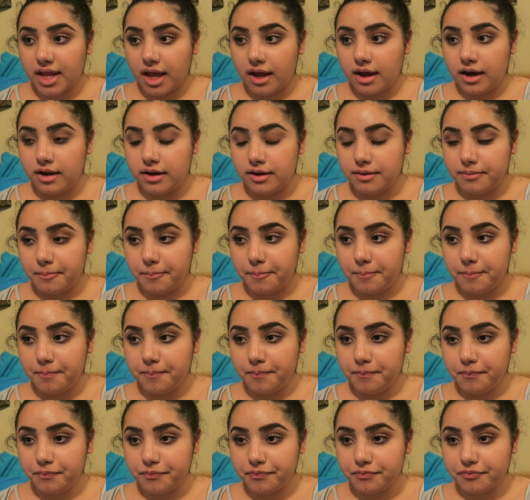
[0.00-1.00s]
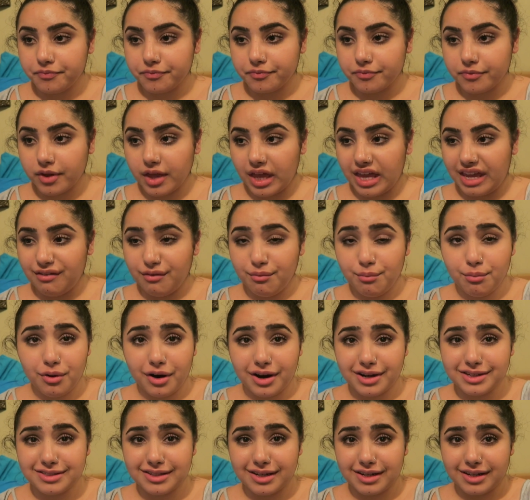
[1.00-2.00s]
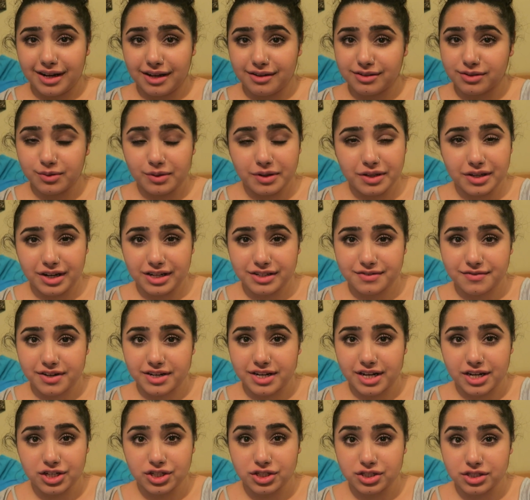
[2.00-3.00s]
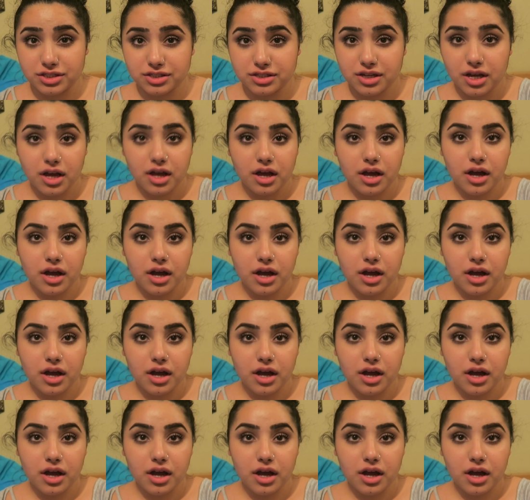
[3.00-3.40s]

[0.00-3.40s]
even Priceline has really nice foundations.